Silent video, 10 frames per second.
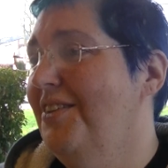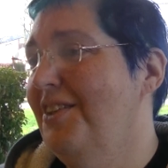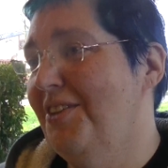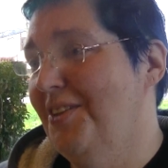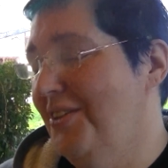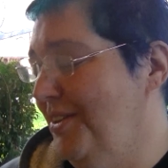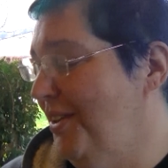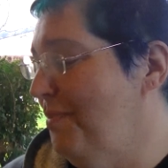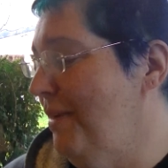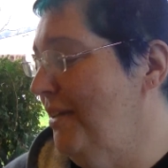To do their
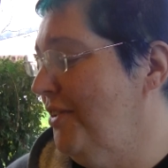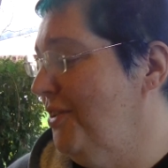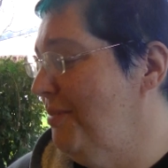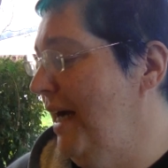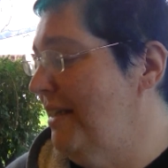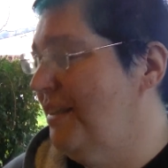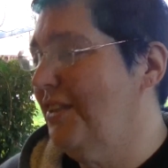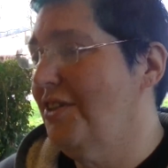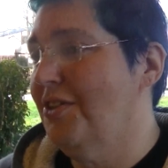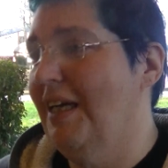little mental
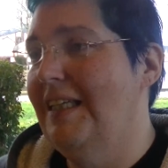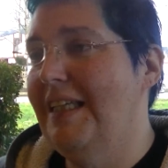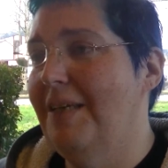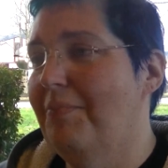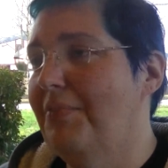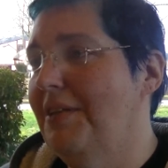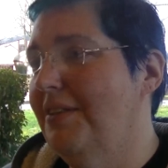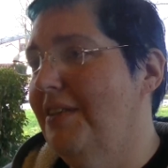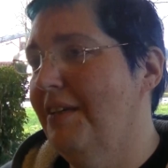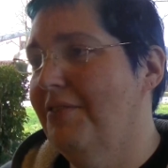gymnastics to try to keep
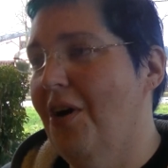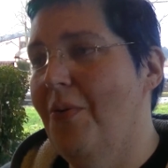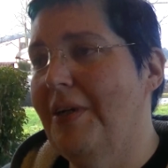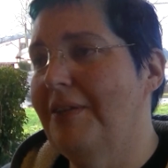this stuff going.